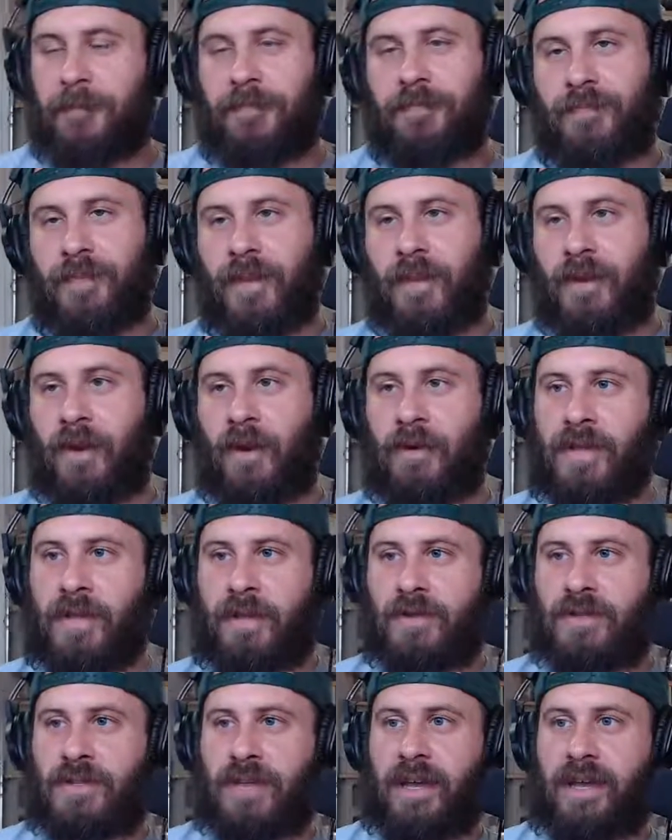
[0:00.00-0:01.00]
and
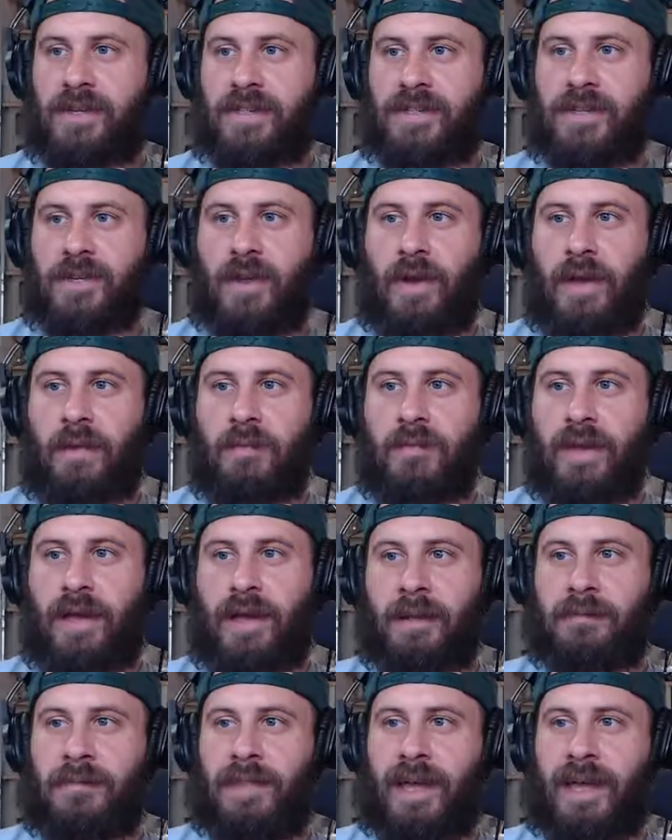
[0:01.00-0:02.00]
usually on stream.
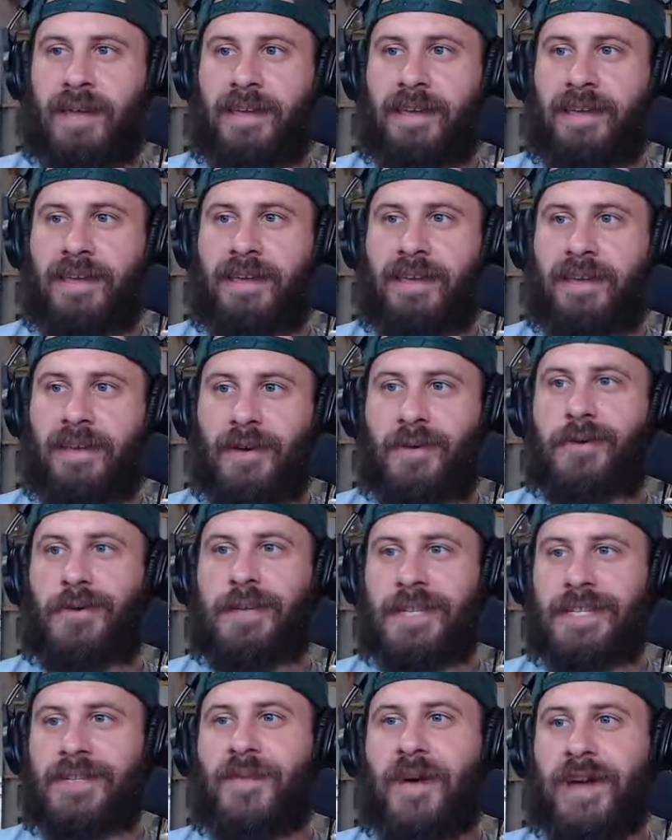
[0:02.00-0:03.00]
And I'm like, cool,
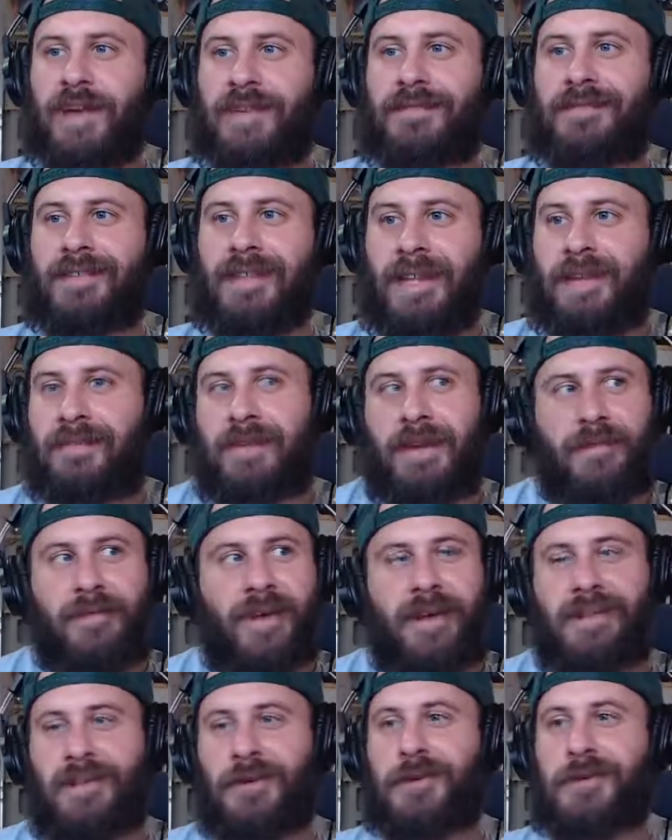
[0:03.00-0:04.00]
it's fun, even if
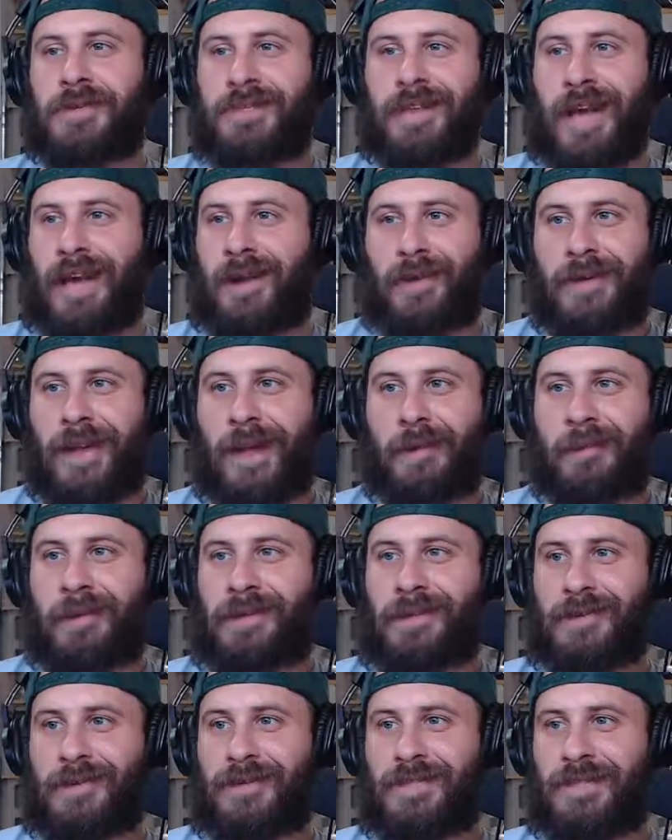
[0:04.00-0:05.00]
I lose. I don't care
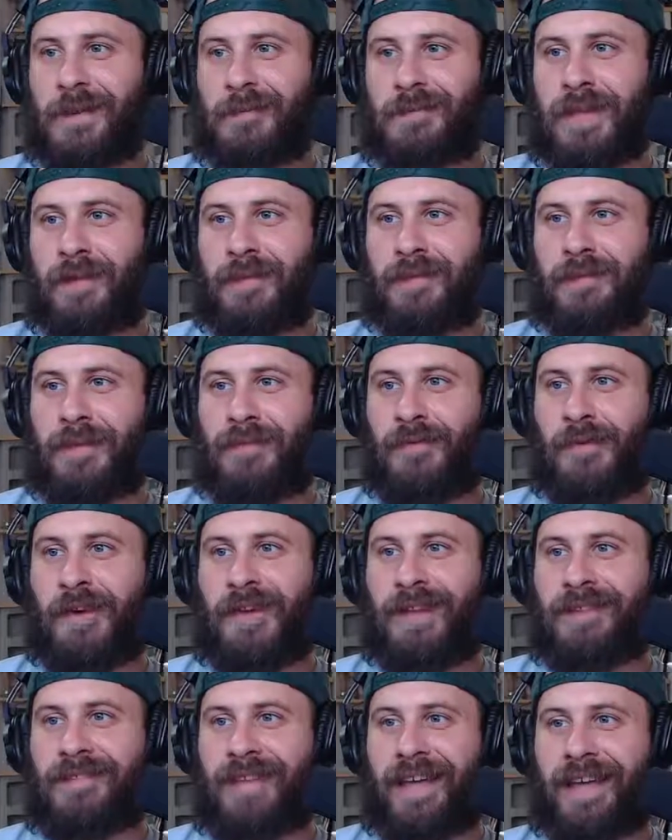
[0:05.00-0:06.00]
about losing. I'm playing with my
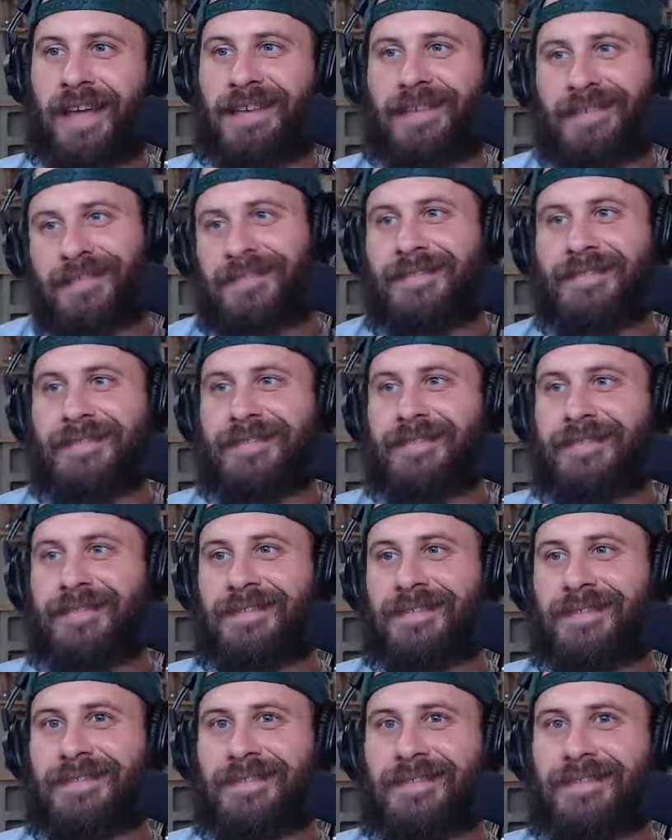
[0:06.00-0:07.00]
friend. Like,
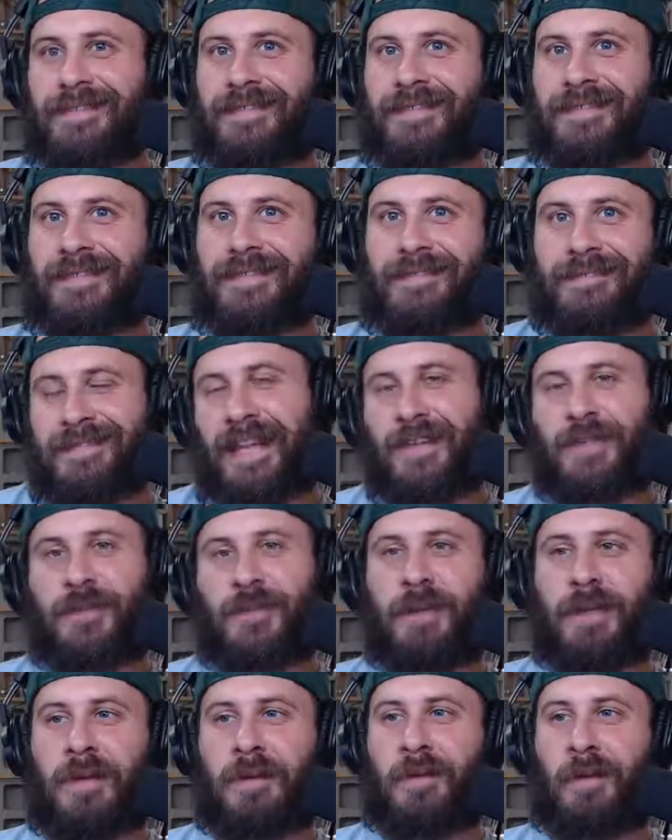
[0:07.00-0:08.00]
that
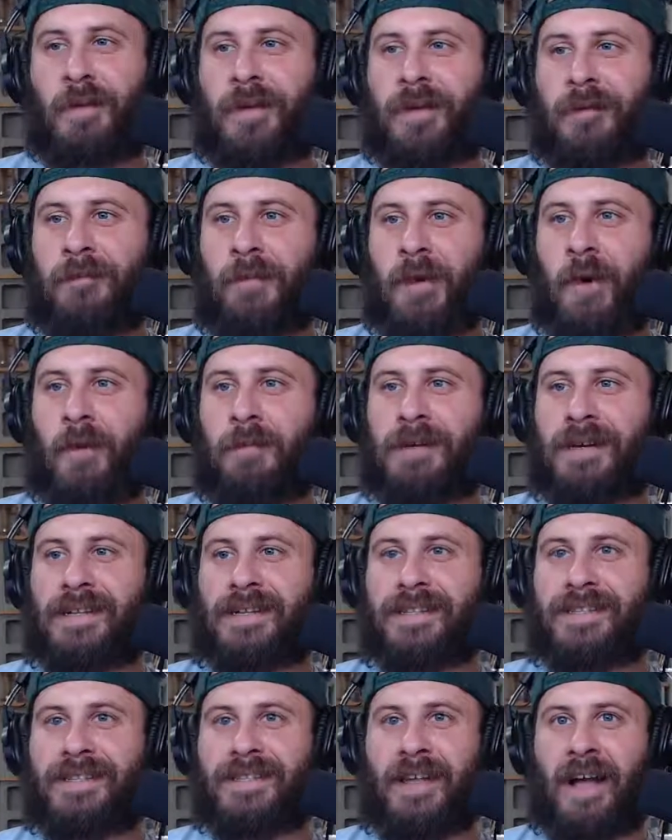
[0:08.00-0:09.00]
should be the point of
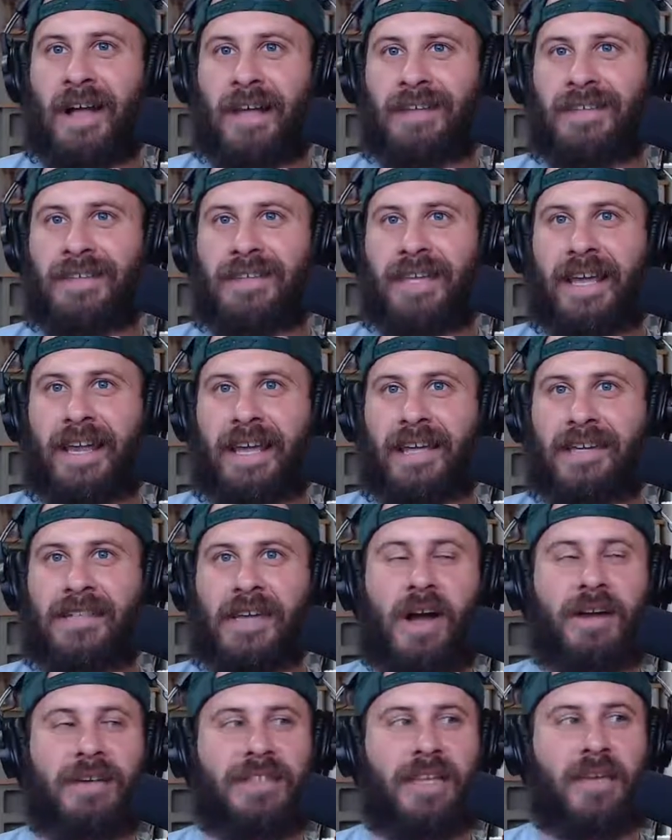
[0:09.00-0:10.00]
MOBA, is not getting
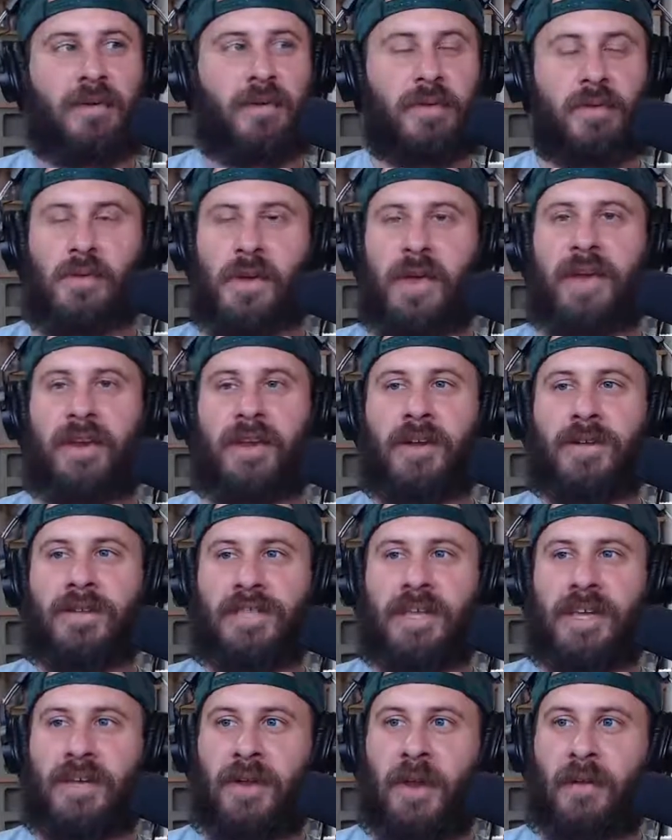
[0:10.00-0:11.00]
toxic with randos
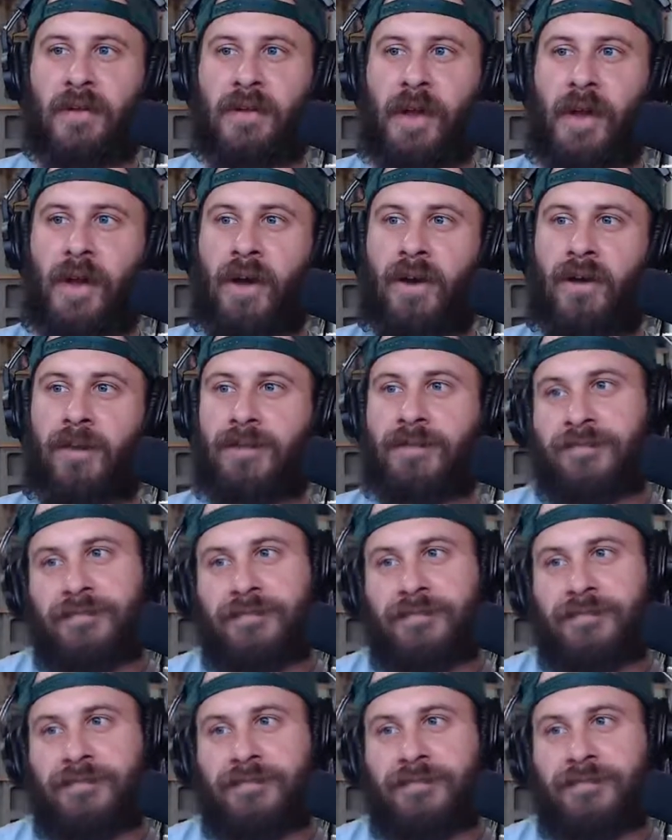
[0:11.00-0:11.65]
that you don't know.